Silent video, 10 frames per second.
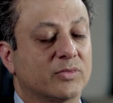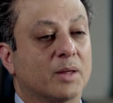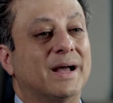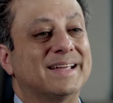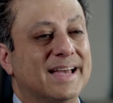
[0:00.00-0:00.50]

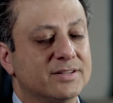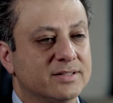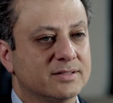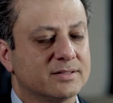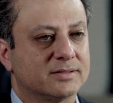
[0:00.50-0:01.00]
My guess
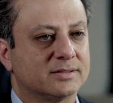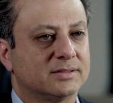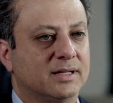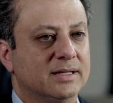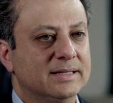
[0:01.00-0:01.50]
is,
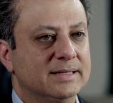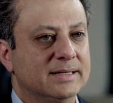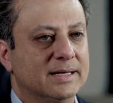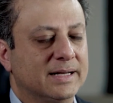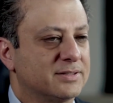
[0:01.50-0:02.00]

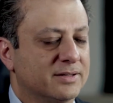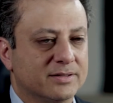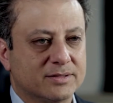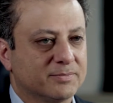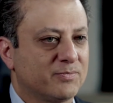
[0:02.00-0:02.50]
and I said
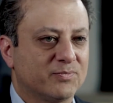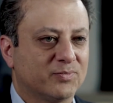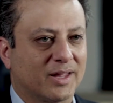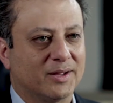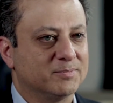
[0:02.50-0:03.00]
this,
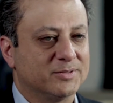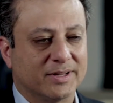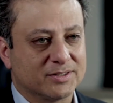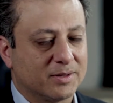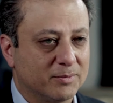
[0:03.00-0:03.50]
I'm
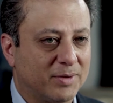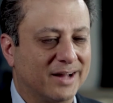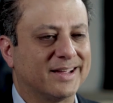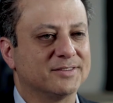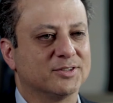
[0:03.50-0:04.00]
saying this on the
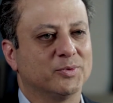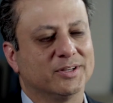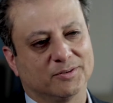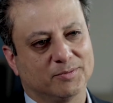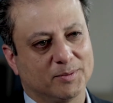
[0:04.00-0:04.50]
podcast this
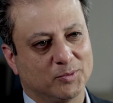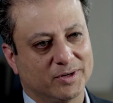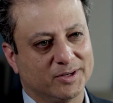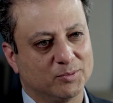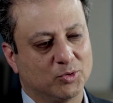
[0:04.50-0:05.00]
week if people
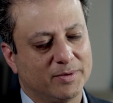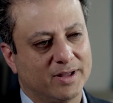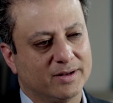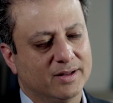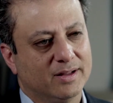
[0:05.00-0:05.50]
want to hear more
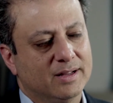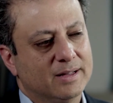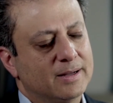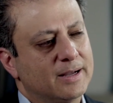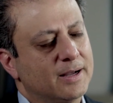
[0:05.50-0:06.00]
about it,
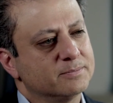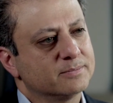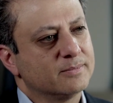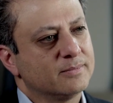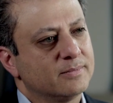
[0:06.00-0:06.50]

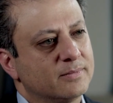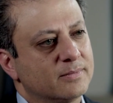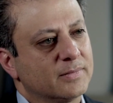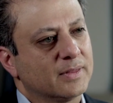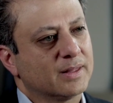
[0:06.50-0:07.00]

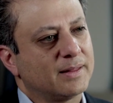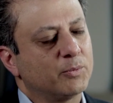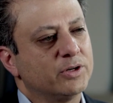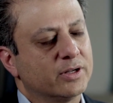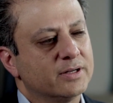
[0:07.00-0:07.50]
that
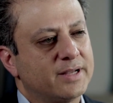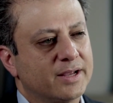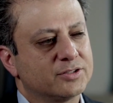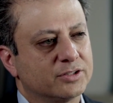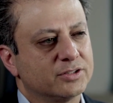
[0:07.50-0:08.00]
when you're going to
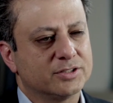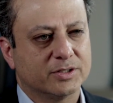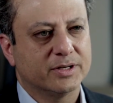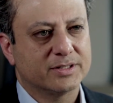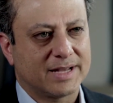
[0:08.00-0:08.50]
take such a
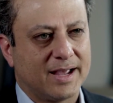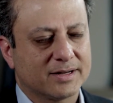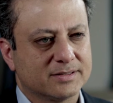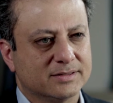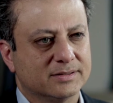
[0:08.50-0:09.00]
serious
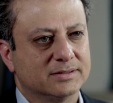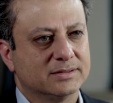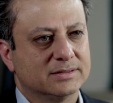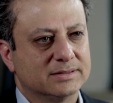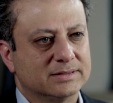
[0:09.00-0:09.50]
act
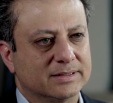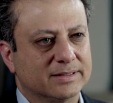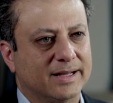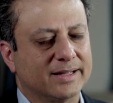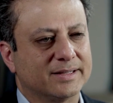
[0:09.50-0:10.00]

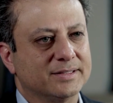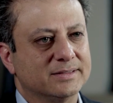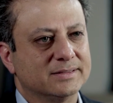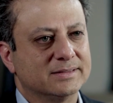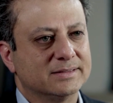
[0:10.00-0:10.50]
like
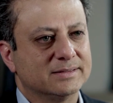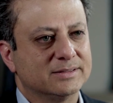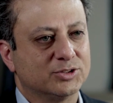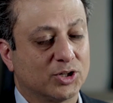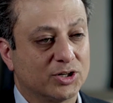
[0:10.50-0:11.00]

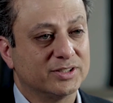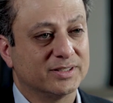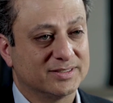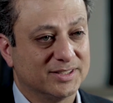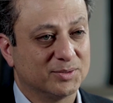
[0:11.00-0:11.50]

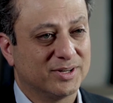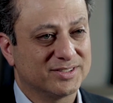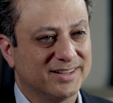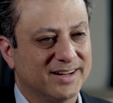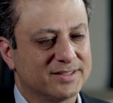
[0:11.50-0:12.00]
charging a sitting
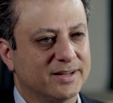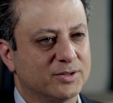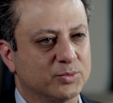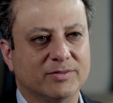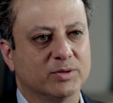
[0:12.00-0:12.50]
president of the United
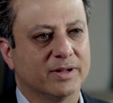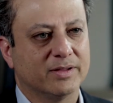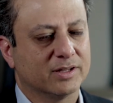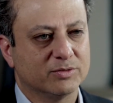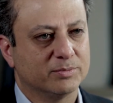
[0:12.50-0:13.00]
States, whatever you might
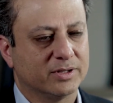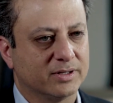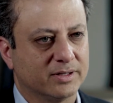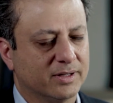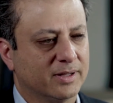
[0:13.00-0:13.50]
think of him
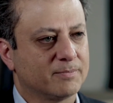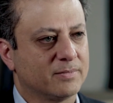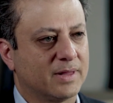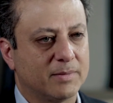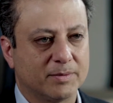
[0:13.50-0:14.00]
politically, and